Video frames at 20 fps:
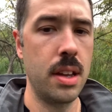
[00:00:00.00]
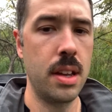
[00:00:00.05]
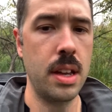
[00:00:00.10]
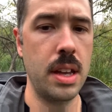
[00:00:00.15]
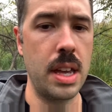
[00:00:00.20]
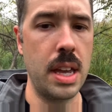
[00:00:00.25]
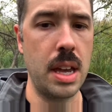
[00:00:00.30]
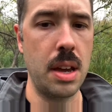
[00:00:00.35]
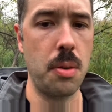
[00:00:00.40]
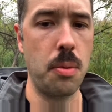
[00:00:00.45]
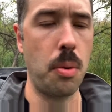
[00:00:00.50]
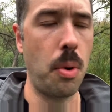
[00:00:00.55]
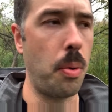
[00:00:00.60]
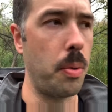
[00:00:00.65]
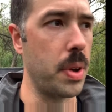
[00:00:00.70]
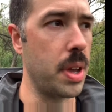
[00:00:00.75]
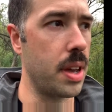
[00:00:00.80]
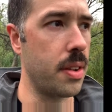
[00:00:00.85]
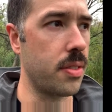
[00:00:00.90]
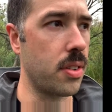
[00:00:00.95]
and what we
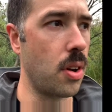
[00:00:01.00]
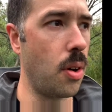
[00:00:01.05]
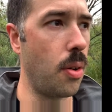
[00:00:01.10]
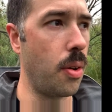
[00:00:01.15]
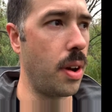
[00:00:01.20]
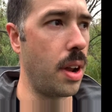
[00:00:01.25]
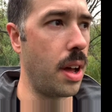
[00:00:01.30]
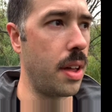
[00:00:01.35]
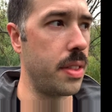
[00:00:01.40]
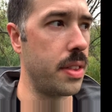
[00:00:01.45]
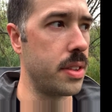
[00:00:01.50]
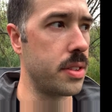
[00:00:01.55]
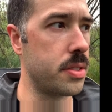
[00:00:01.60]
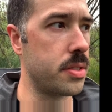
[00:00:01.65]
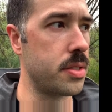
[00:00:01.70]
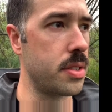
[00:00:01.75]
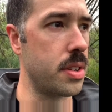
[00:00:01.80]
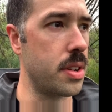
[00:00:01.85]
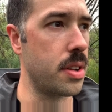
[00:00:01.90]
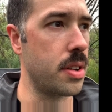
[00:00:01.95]
have going on this
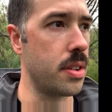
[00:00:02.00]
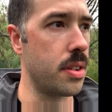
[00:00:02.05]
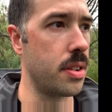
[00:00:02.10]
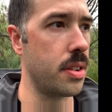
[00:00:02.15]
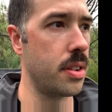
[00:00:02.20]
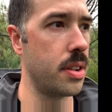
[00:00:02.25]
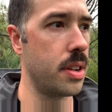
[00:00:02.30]
year